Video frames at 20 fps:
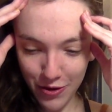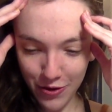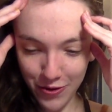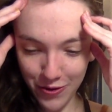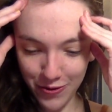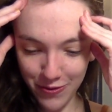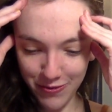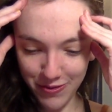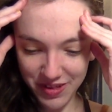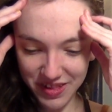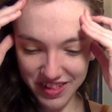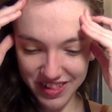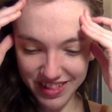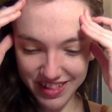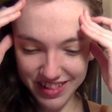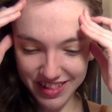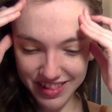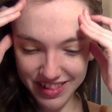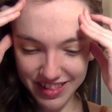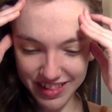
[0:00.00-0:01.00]
who
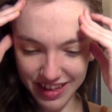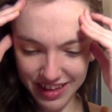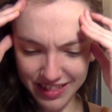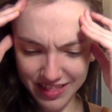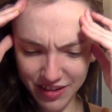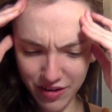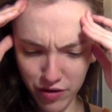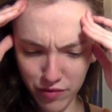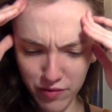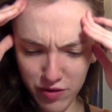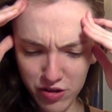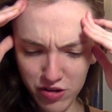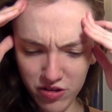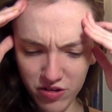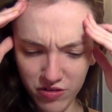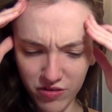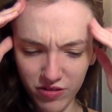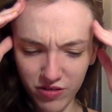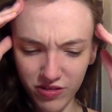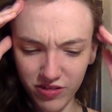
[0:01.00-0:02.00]
was, like, the
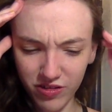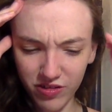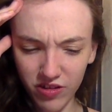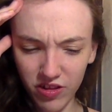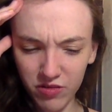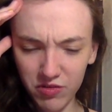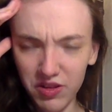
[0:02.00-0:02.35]
original